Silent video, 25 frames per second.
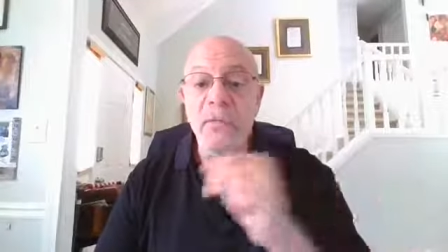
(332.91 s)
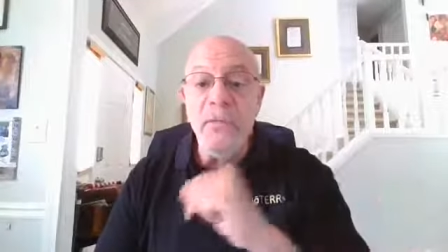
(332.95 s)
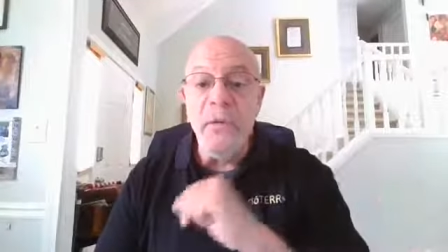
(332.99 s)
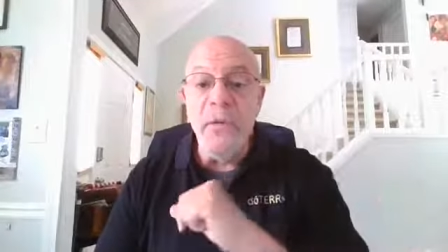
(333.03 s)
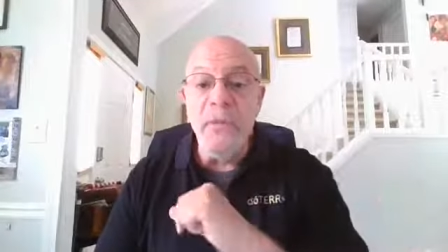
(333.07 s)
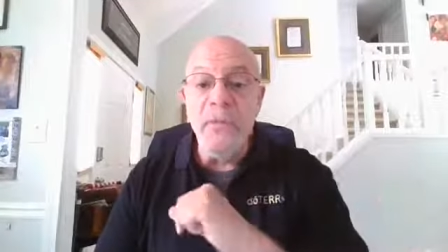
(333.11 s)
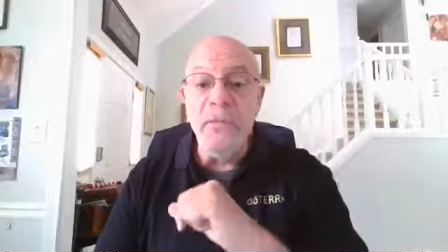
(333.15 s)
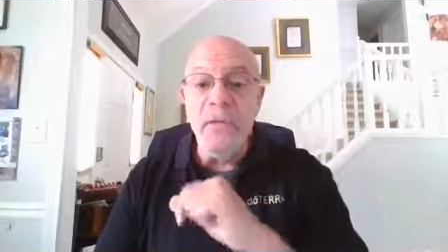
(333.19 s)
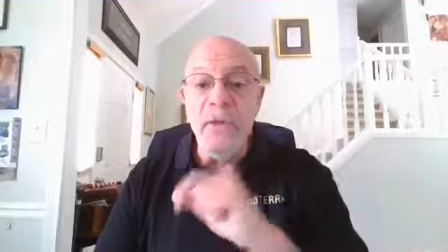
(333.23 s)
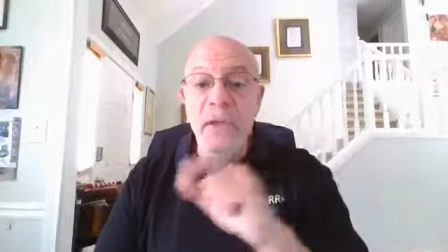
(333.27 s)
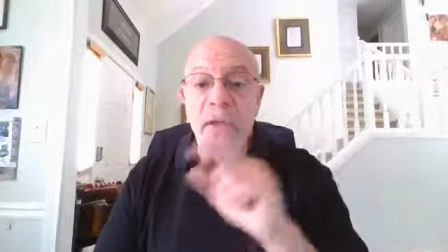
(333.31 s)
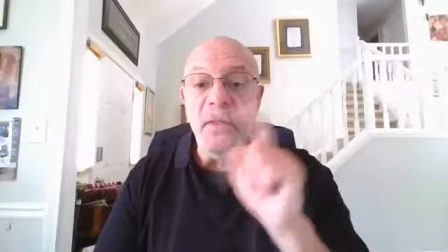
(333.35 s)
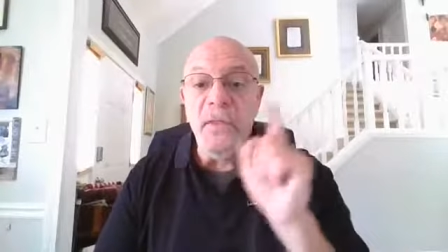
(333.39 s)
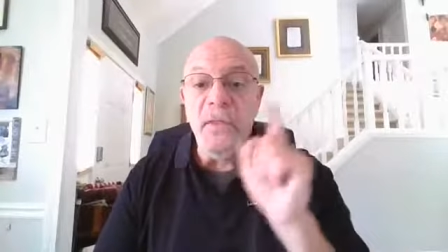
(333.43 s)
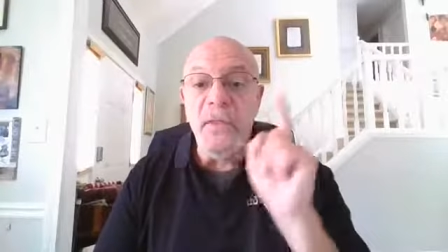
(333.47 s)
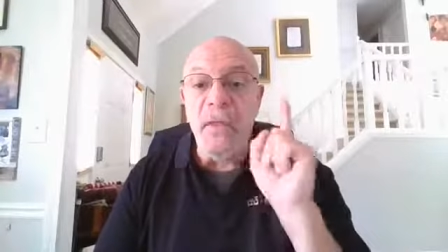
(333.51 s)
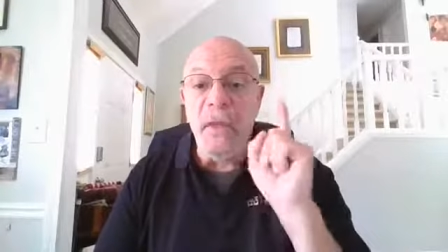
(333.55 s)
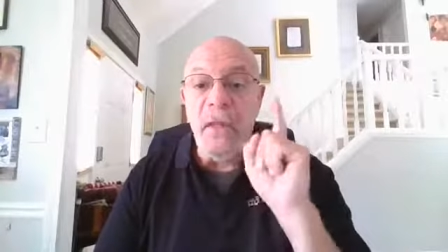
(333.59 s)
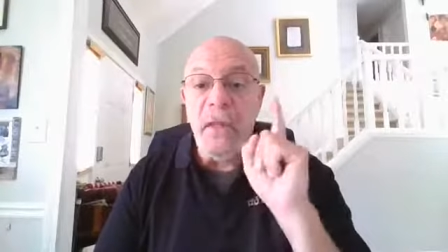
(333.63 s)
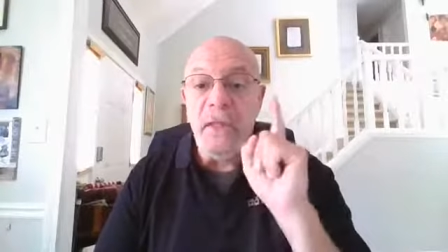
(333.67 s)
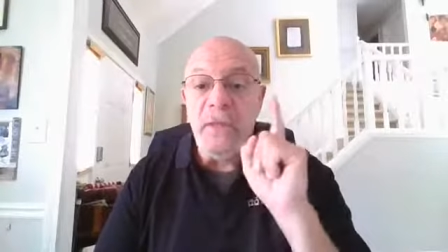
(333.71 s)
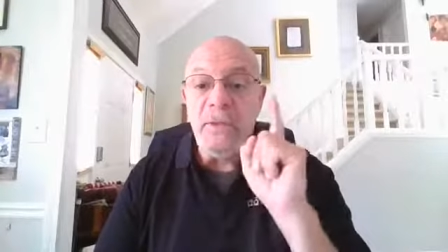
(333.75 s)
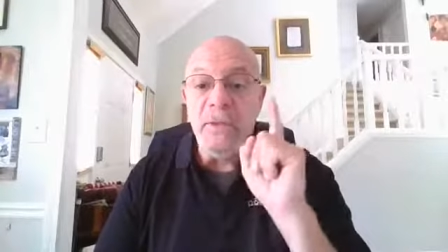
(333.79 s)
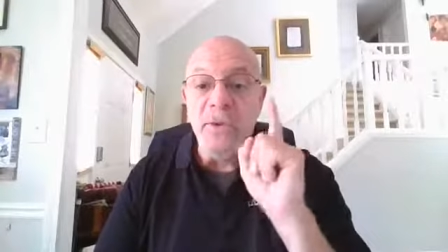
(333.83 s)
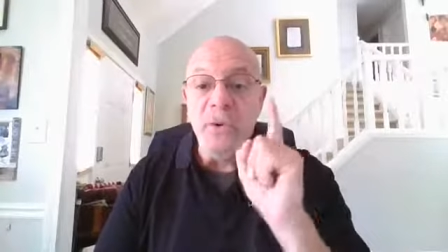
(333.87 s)
15th.
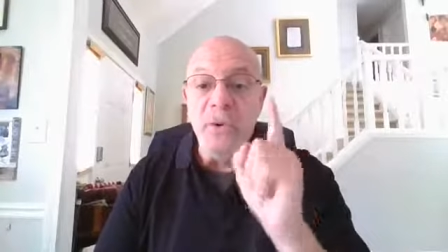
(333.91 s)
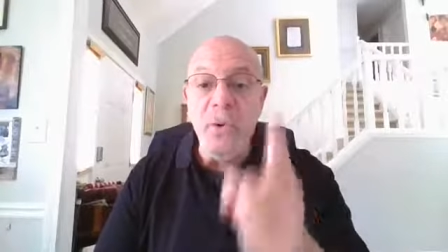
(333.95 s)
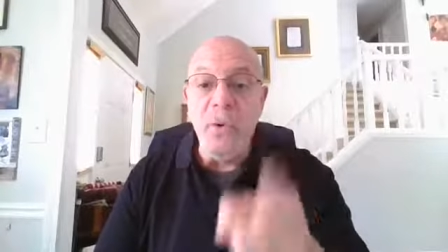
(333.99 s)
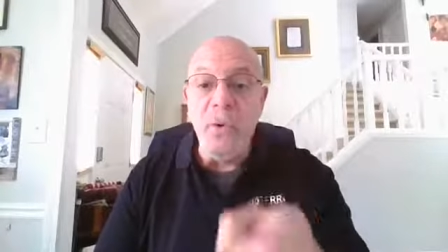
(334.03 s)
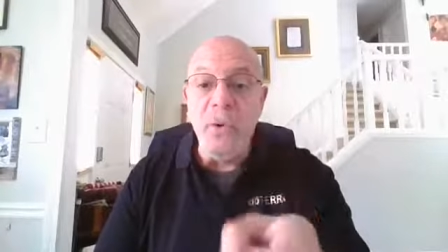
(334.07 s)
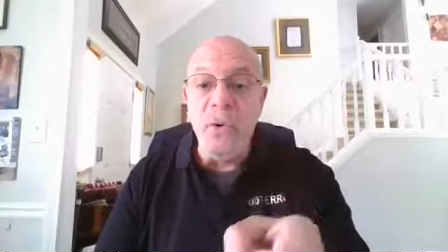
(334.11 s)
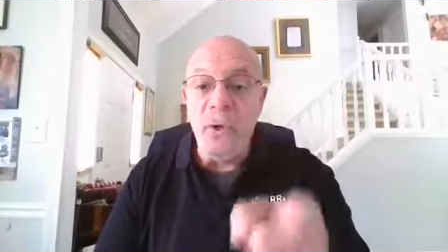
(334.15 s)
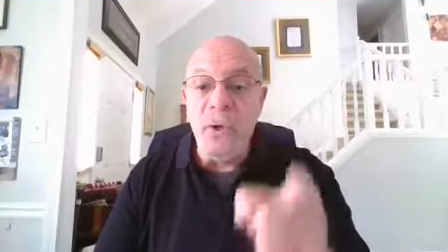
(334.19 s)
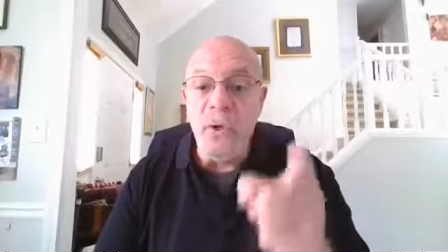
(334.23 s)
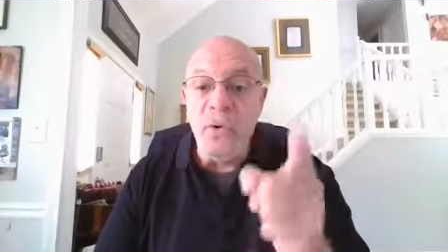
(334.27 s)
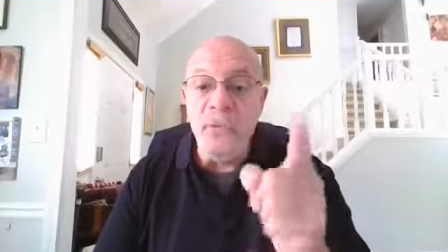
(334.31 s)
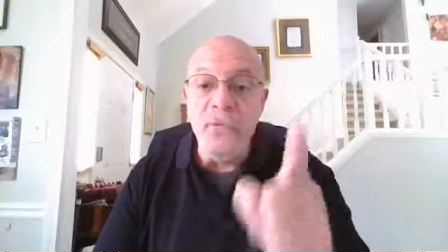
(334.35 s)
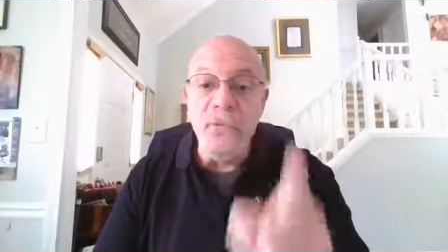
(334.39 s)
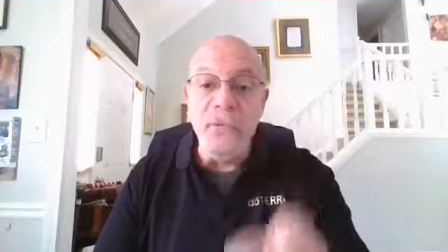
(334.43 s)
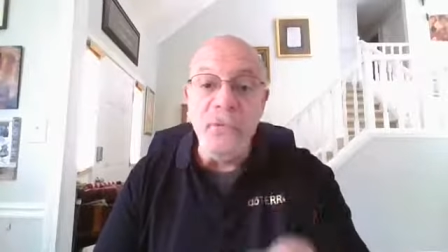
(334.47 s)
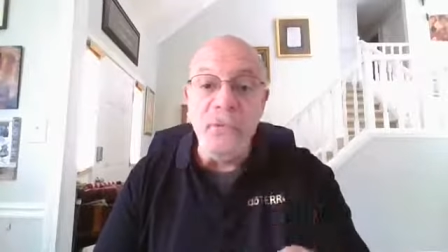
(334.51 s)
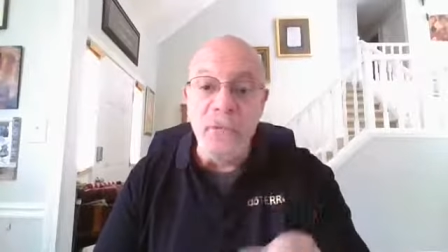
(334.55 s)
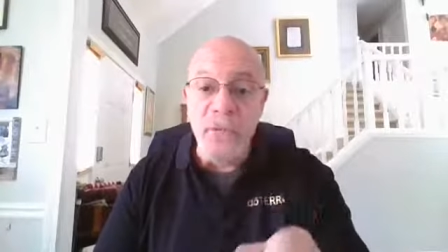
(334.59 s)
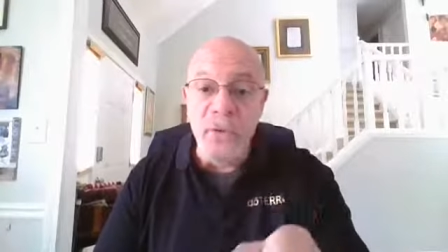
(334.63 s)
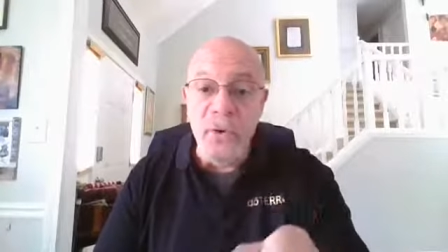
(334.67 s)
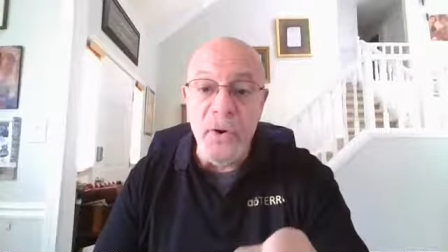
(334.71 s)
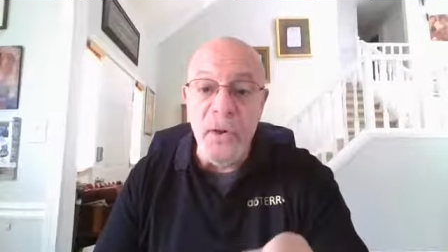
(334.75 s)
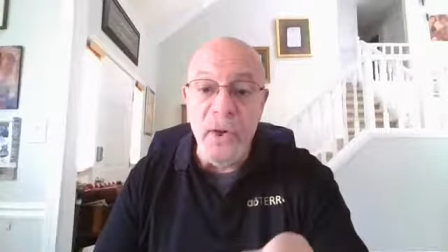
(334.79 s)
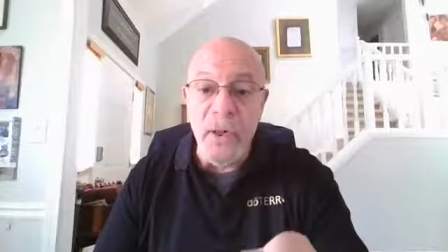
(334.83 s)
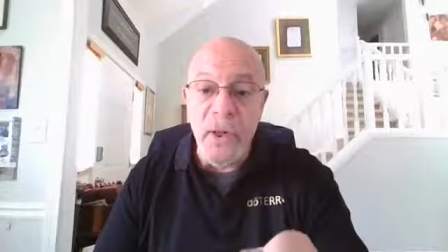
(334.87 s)
It's yours
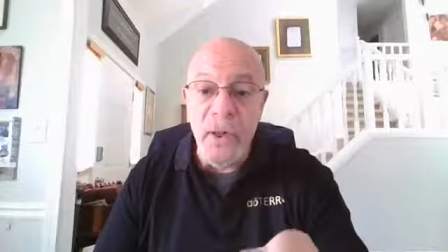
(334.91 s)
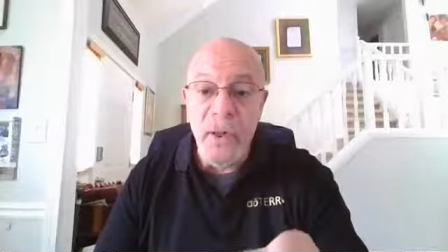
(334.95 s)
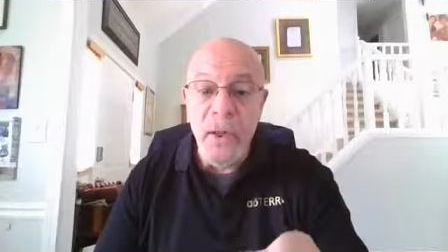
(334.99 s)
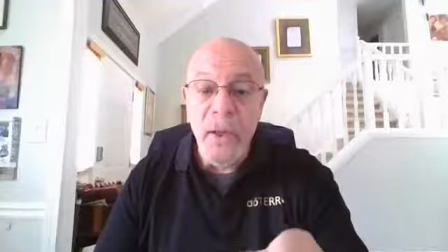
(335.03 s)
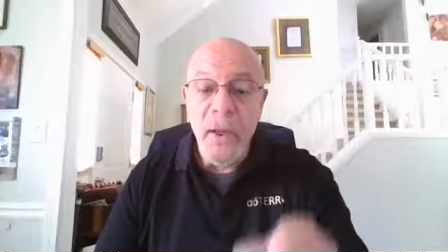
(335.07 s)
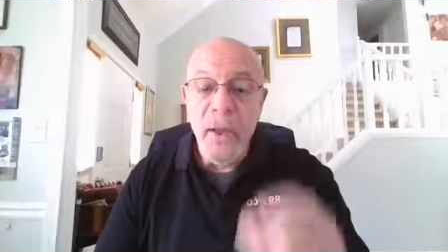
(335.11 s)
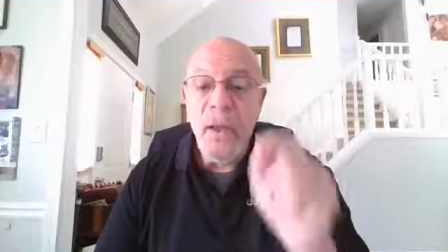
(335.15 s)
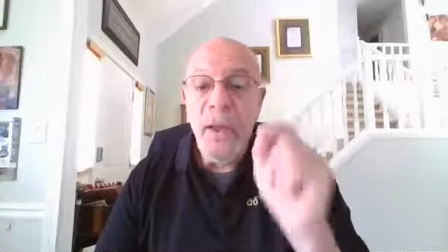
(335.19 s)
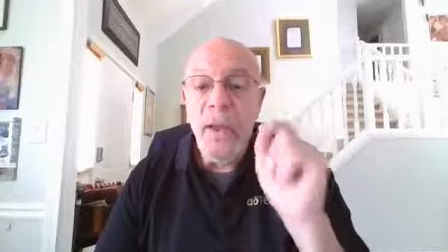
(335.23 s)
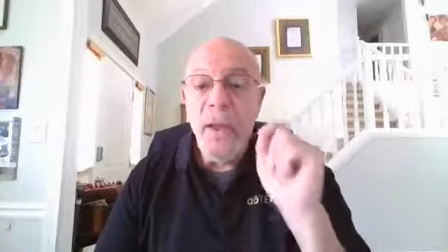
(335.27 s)
free.